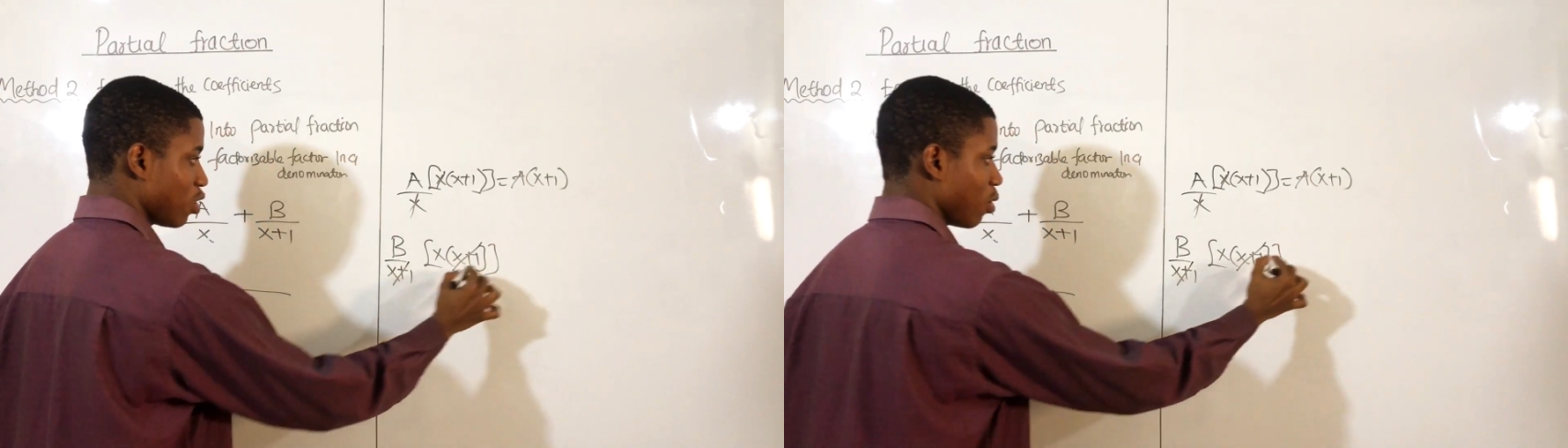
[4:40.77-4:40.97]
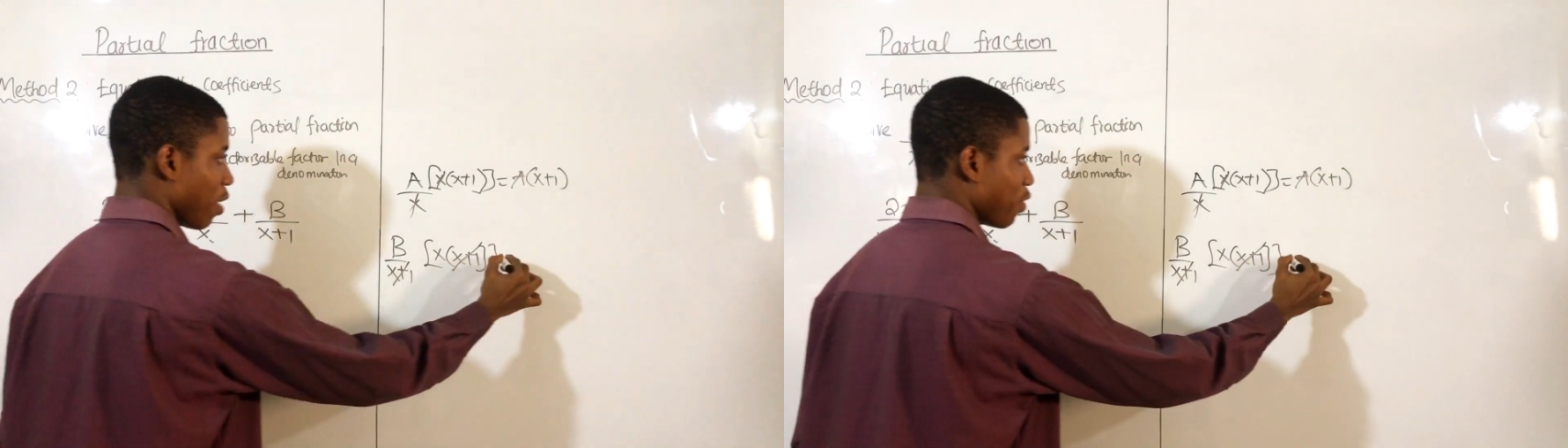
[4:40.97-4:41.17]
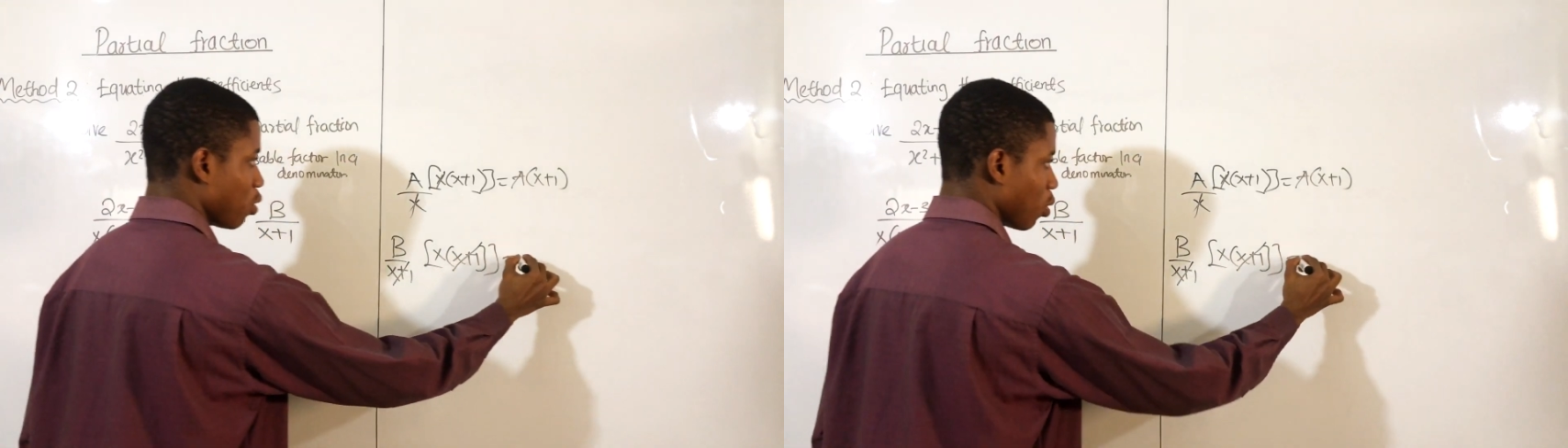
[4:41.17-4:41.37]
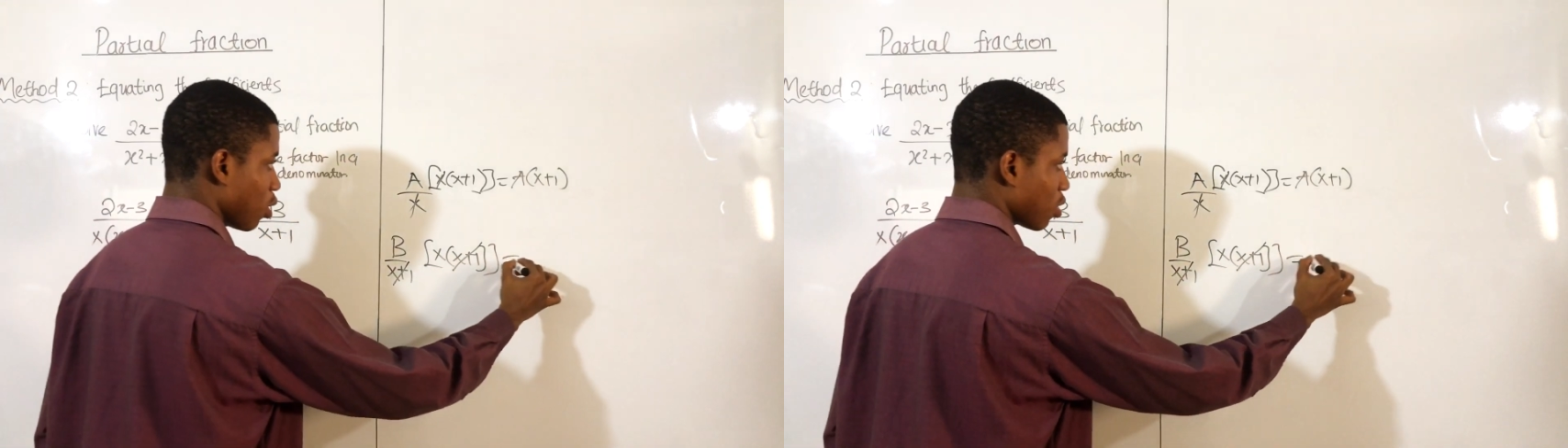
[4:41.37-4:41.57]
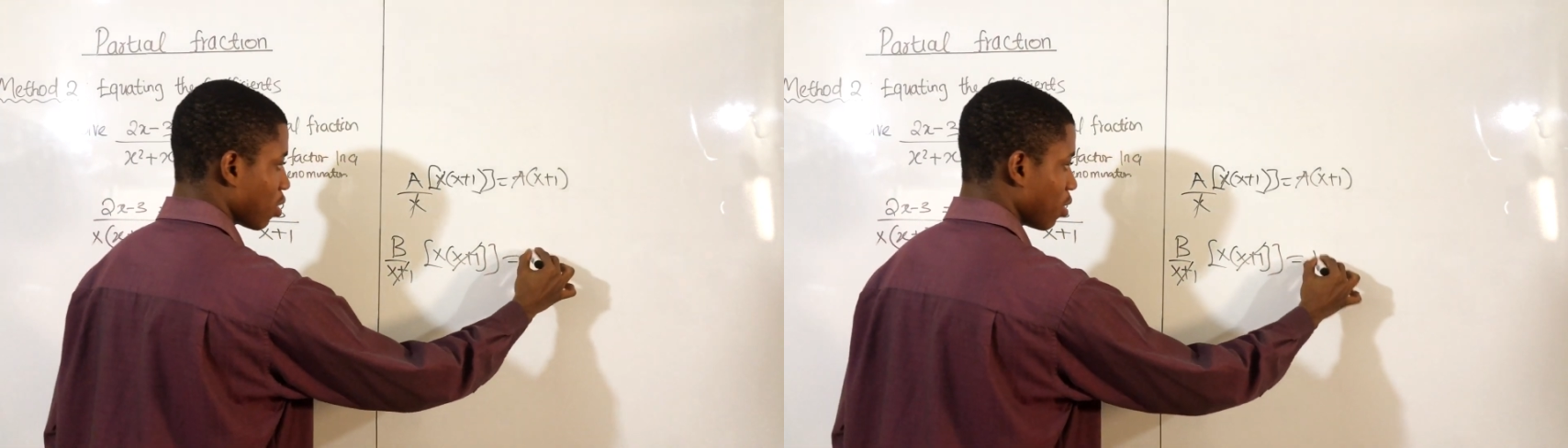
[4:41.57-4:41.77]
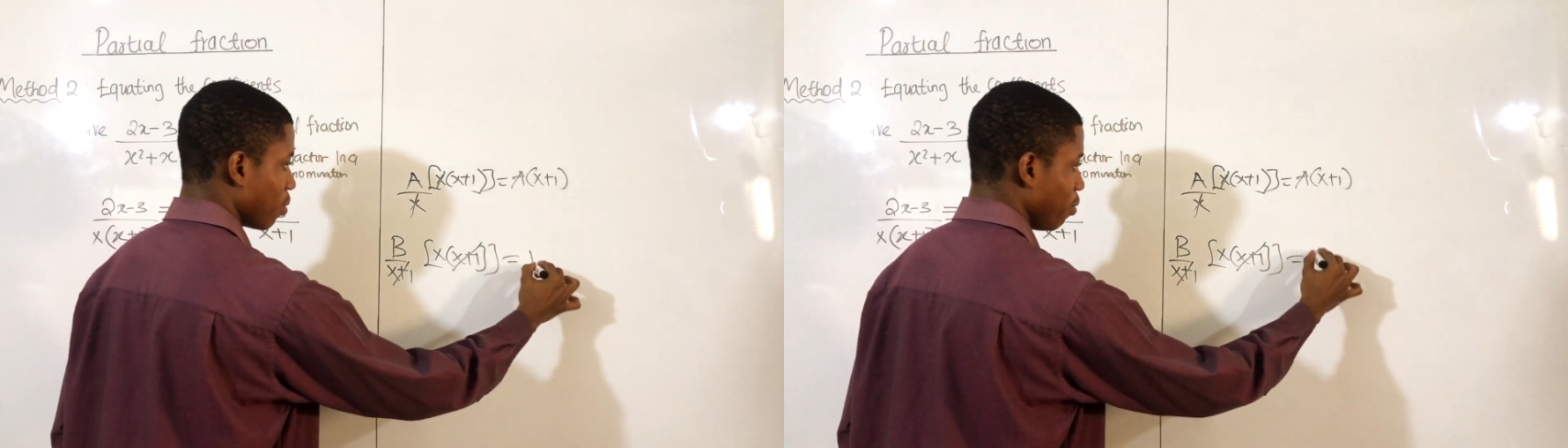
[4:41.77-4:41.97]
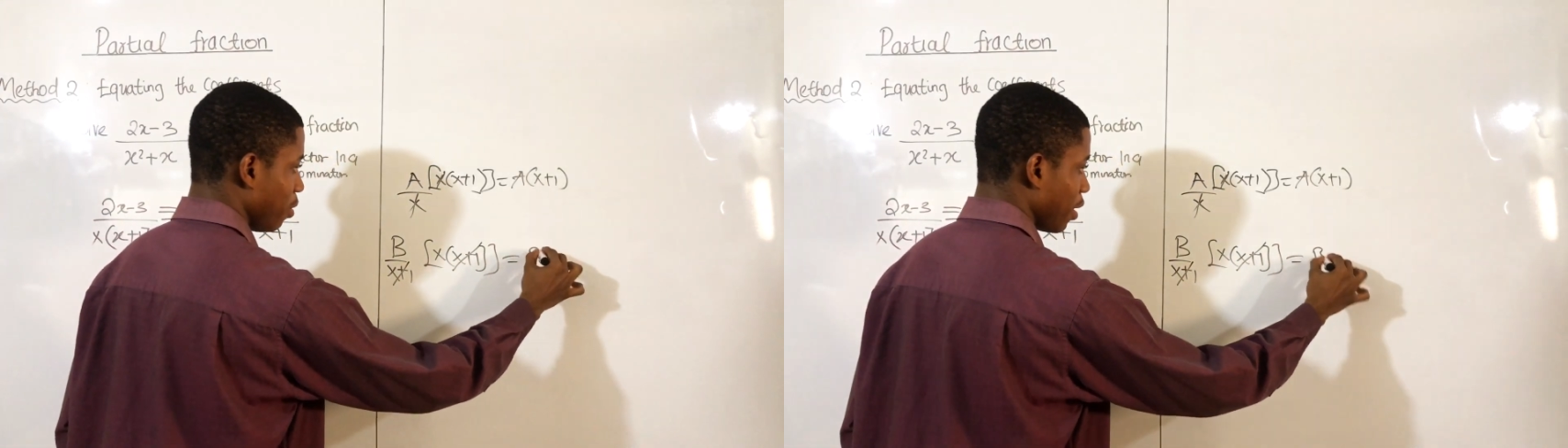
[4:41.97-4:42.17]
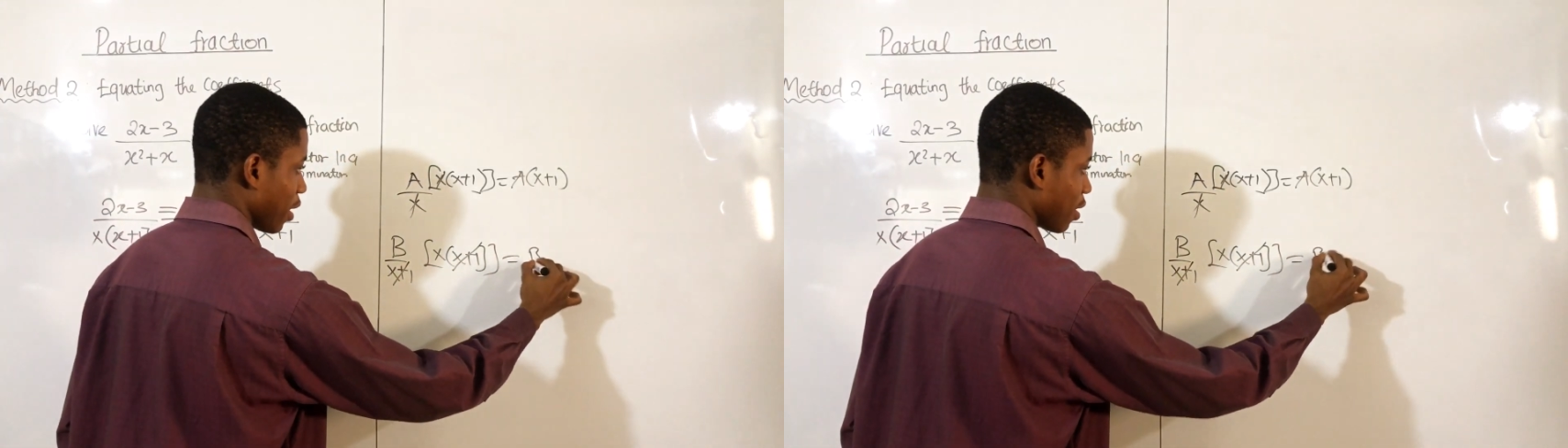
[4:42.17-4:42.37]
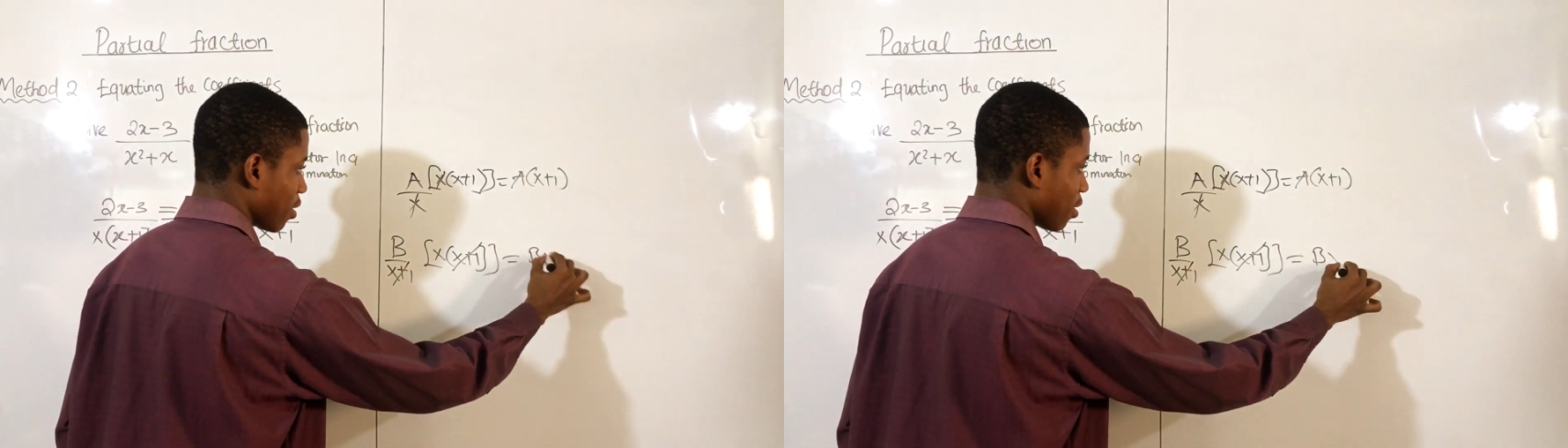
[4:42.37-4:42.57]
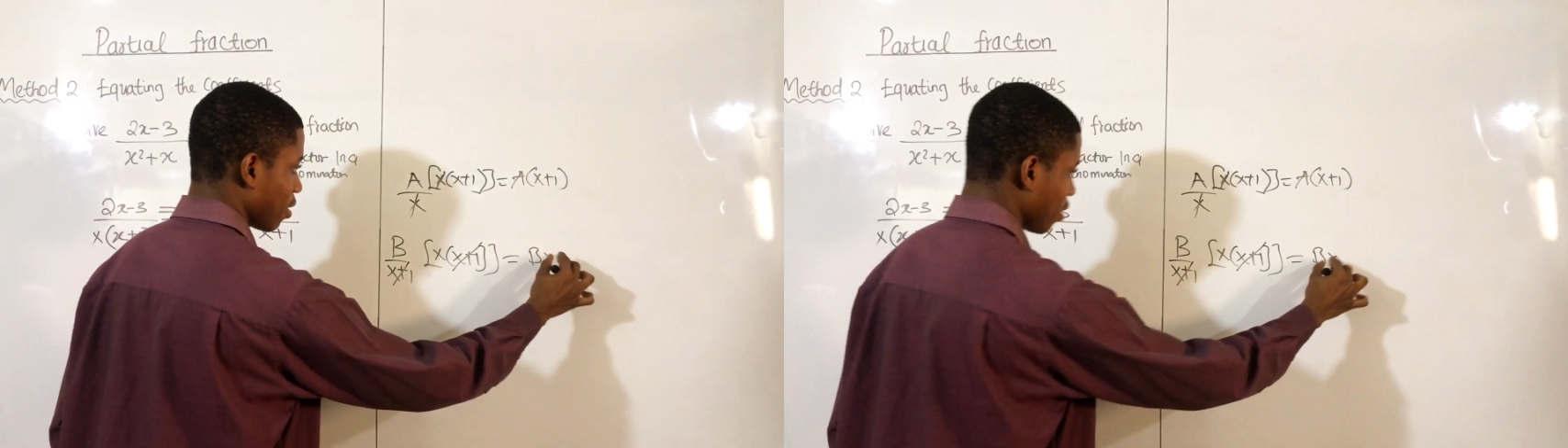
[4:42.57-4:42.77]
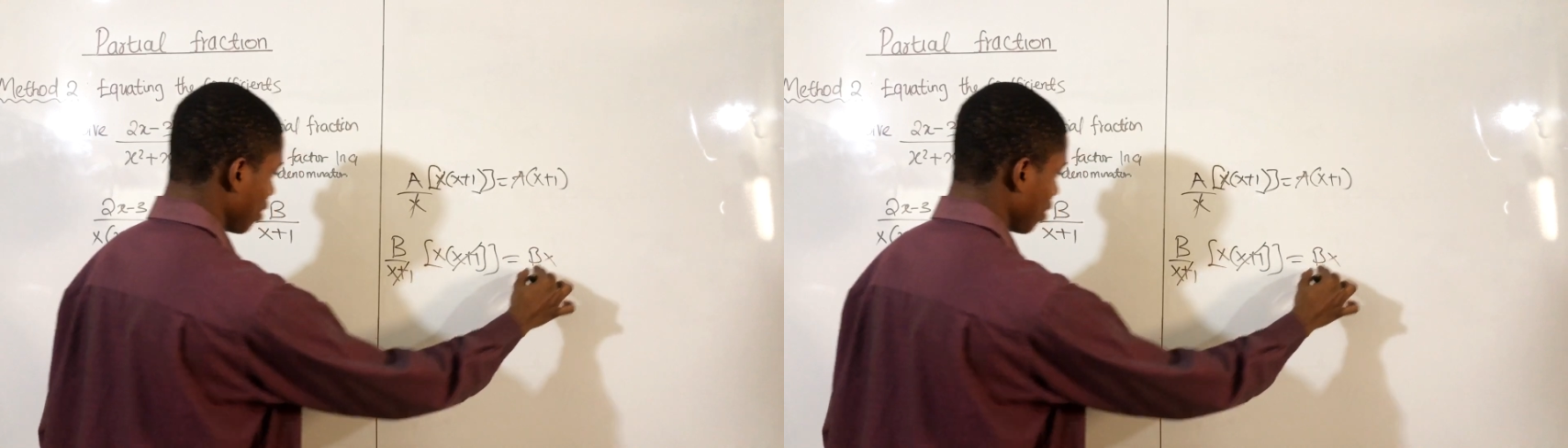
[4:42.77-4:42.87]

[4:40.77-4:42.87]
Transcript: You're left with what? Bx.